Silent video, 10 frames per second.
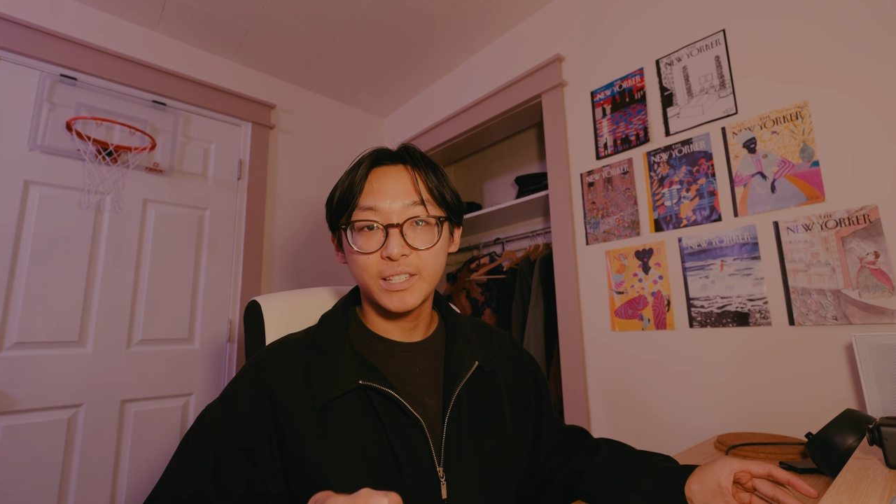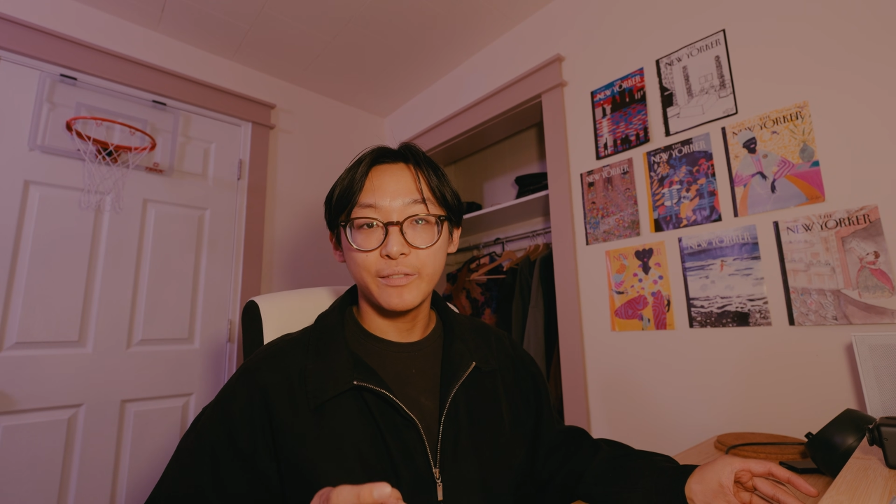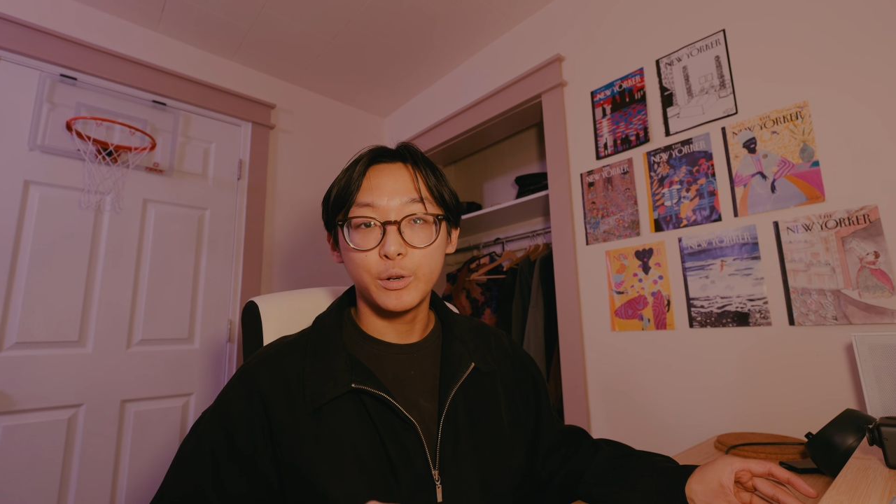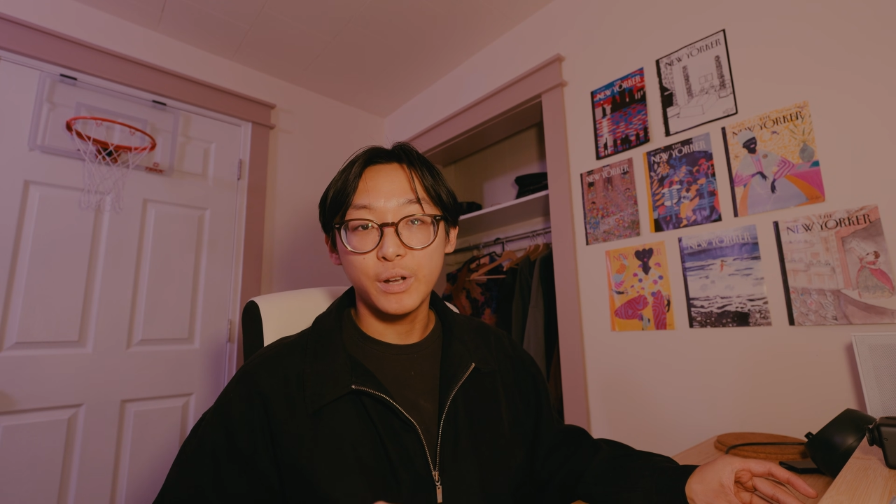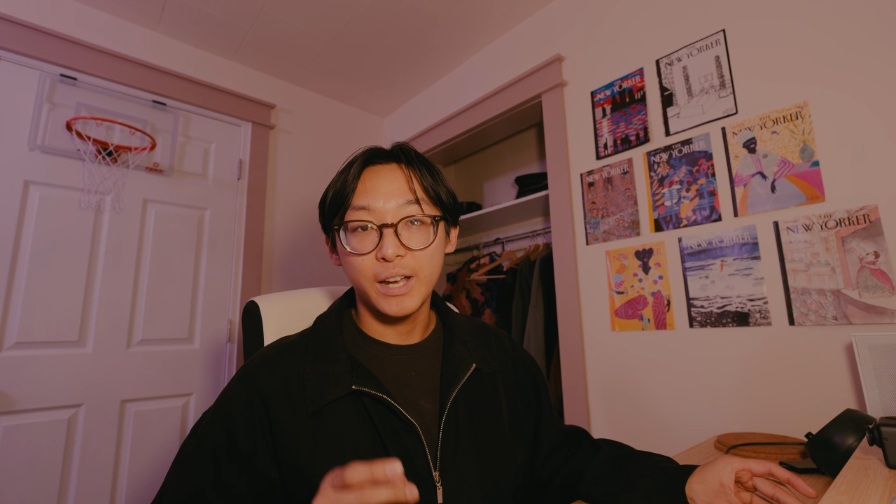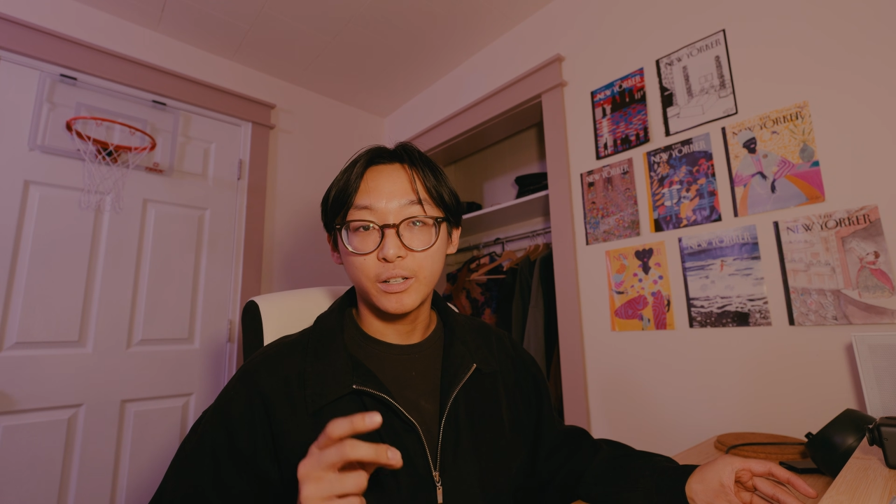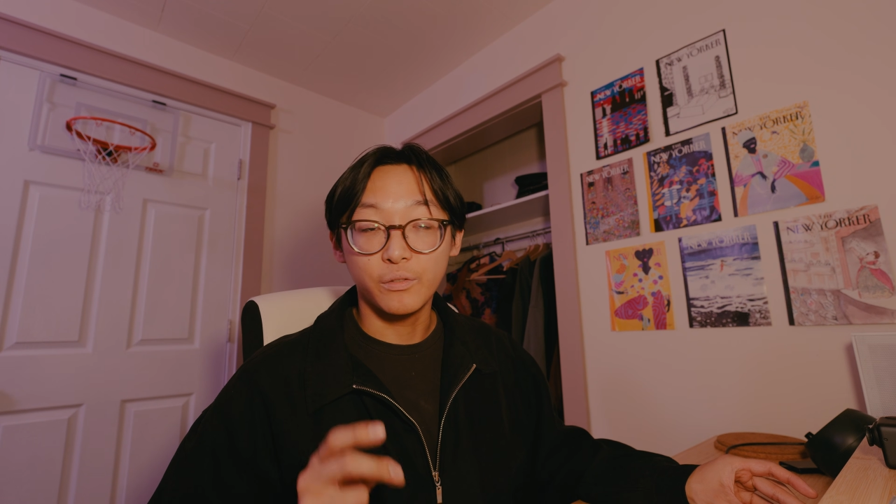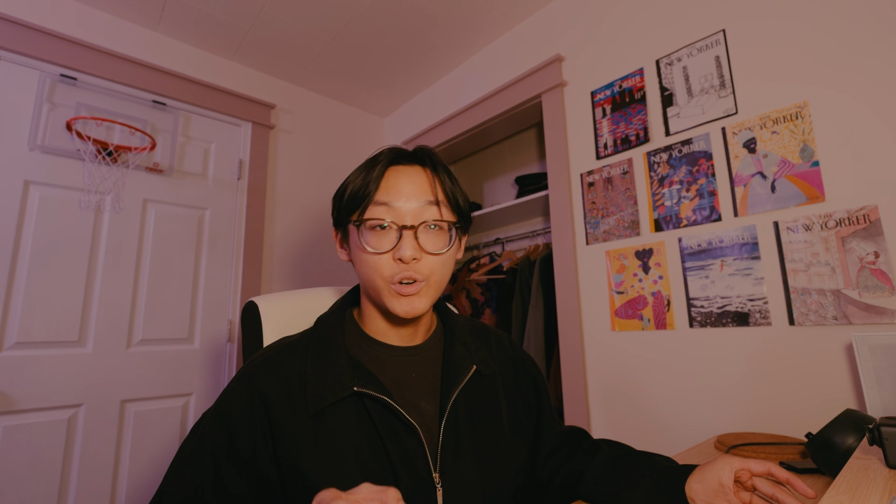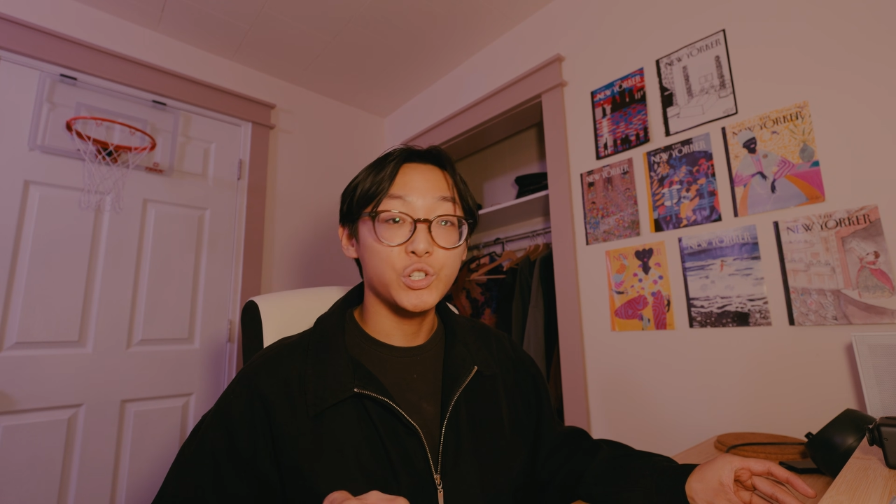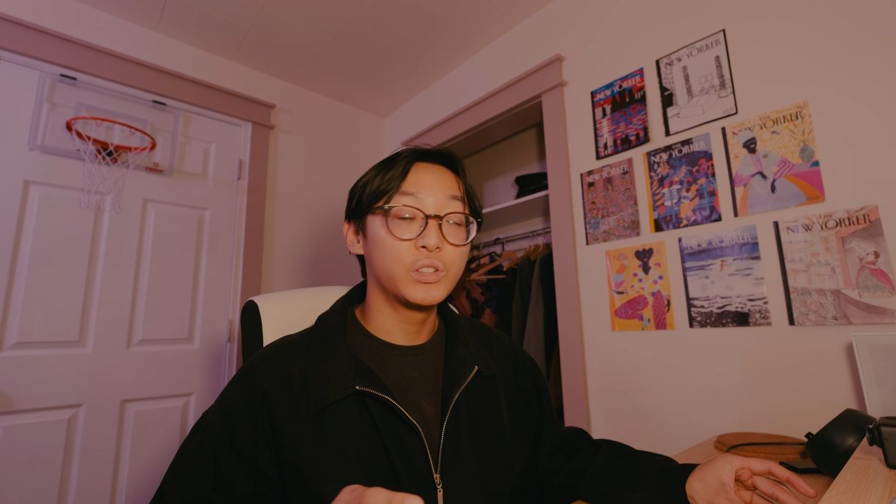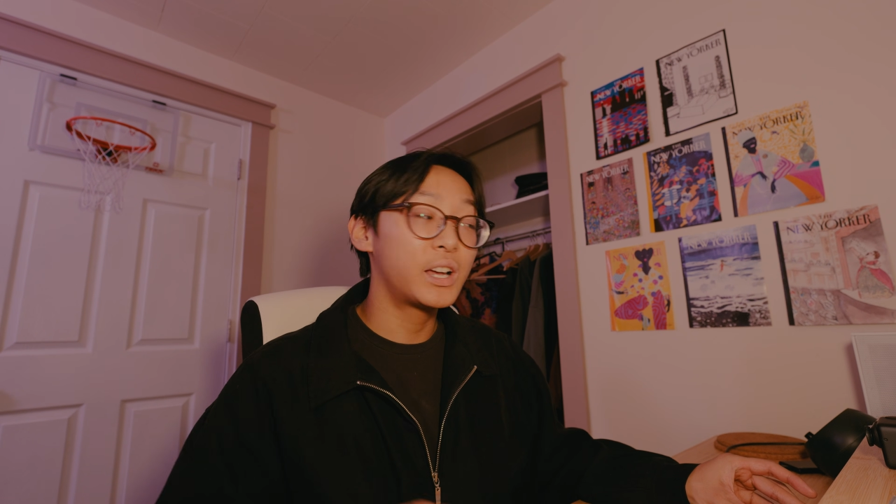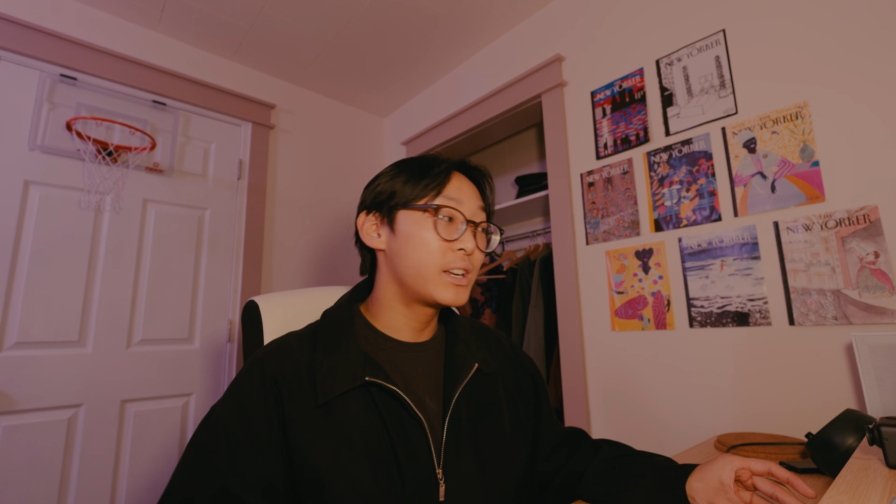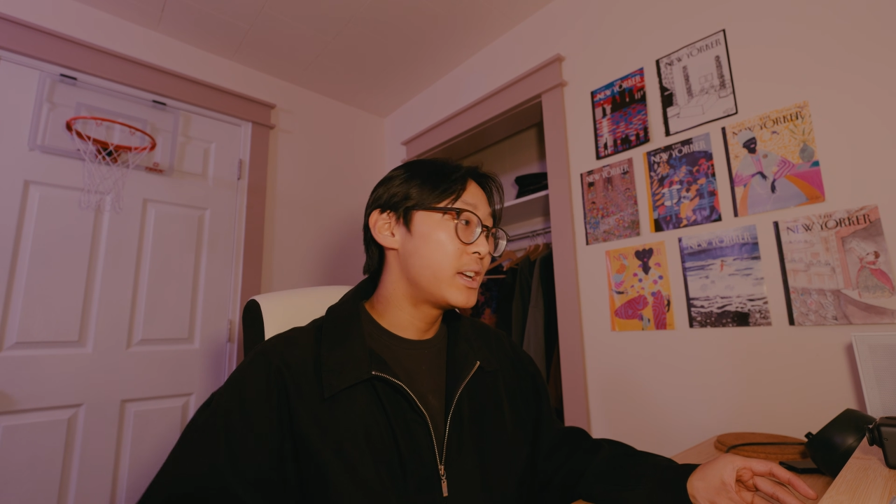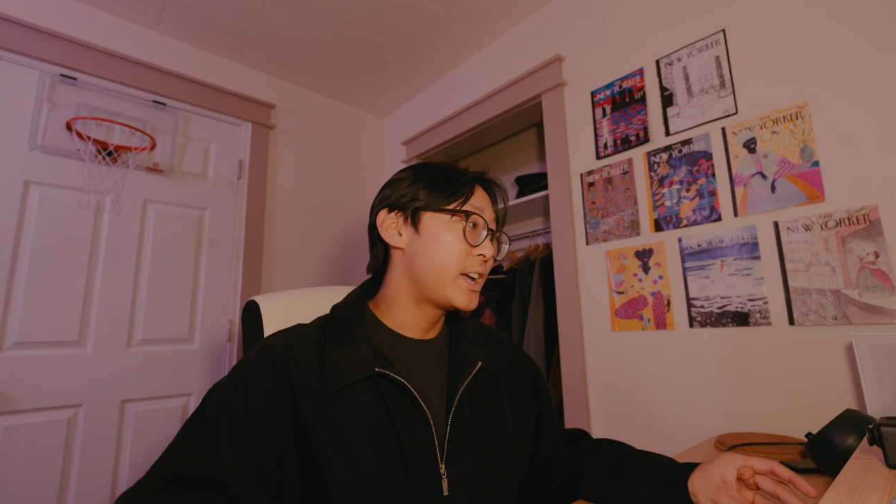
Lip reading: 709 conversion LUT,